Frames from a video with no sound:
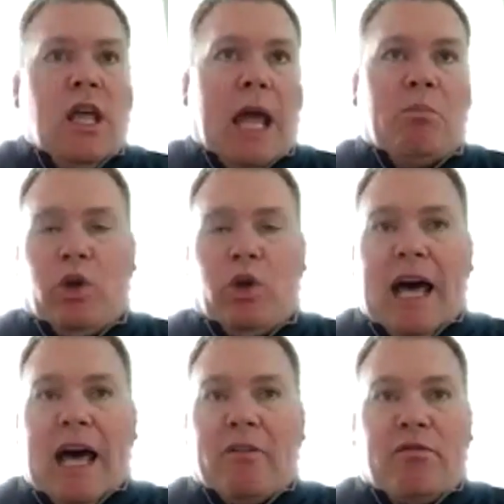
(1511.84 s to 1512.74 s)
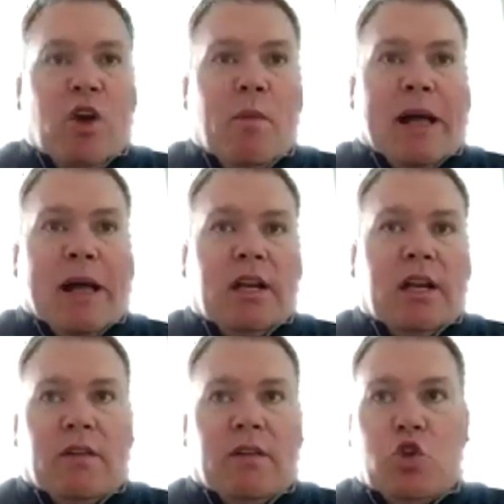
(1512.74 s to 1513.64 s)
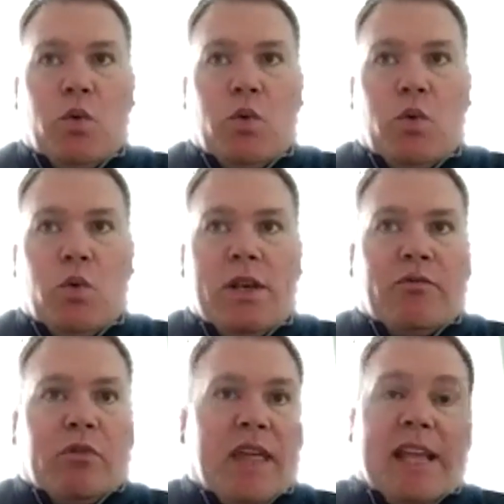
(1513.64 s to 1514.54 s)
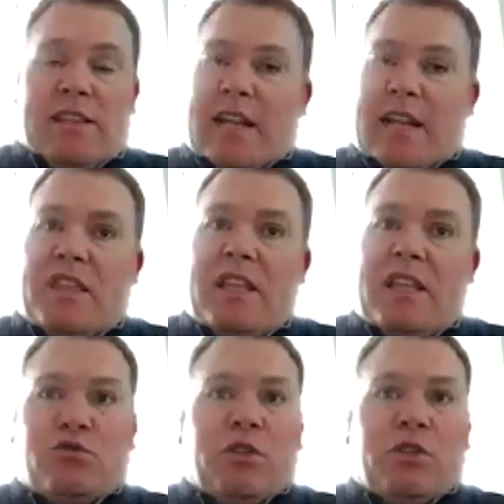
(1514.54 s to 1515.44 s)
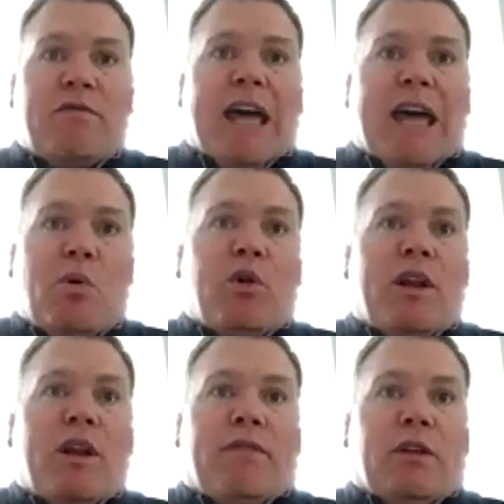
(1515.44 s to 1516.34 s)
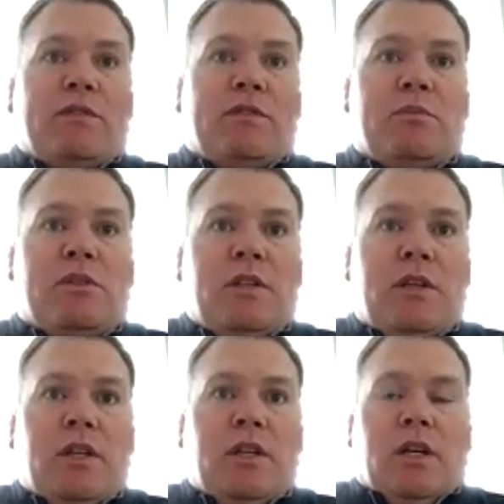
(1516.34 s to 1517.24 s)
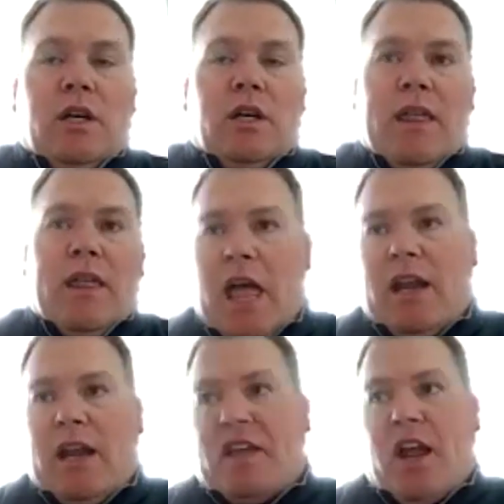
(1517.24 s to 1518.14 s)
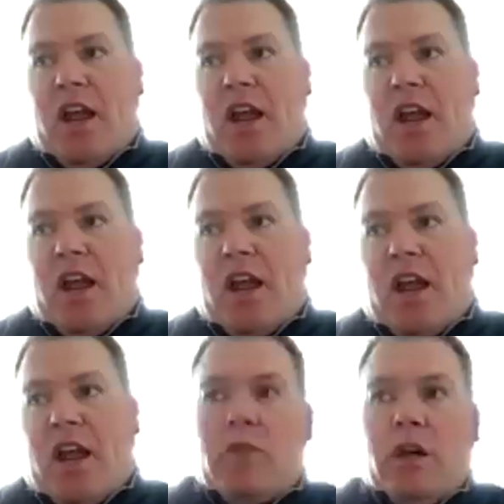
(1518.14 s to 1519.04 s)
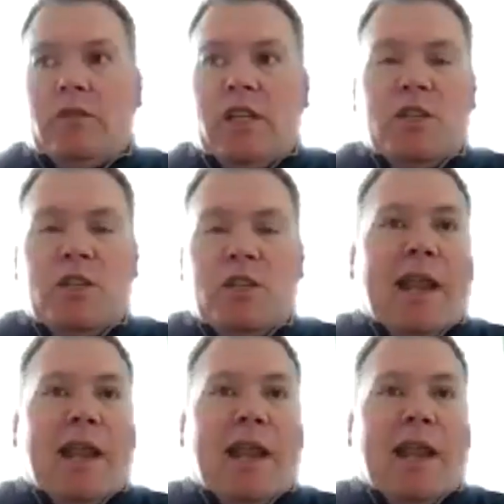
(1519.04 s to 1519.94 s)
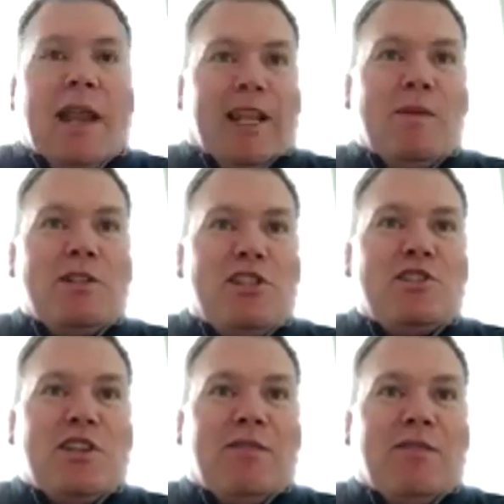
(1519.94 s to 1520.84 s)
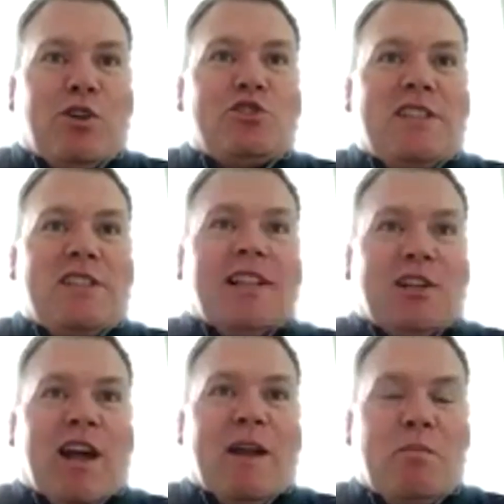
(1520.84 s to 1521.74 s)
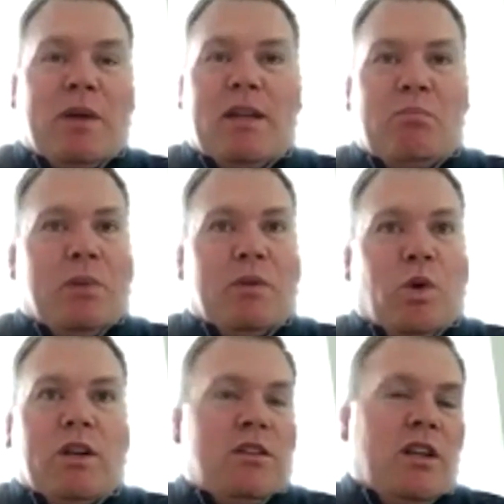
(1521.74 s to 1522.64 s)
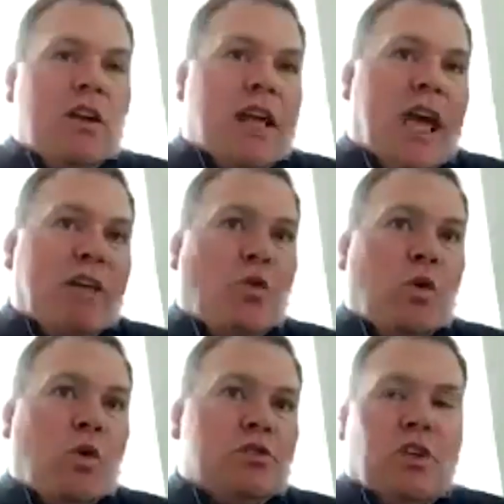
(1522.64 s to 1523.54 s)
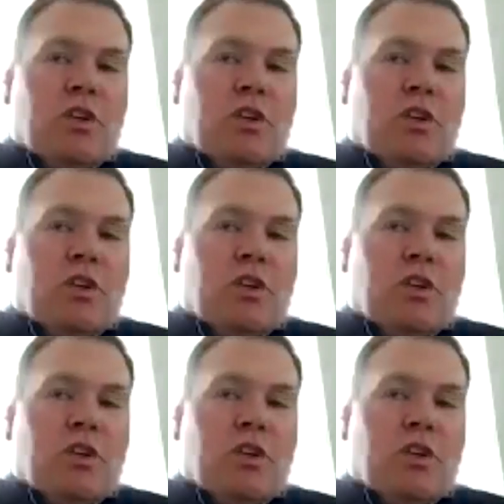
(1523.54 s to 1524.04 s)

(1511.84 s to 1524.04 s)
put a lot of film out there doing different things. And I think that's really valuable to NFL teams. And then I think Aaron Crawford, you know, his body type kind of limits his versatility, right? But what a year he had for us. So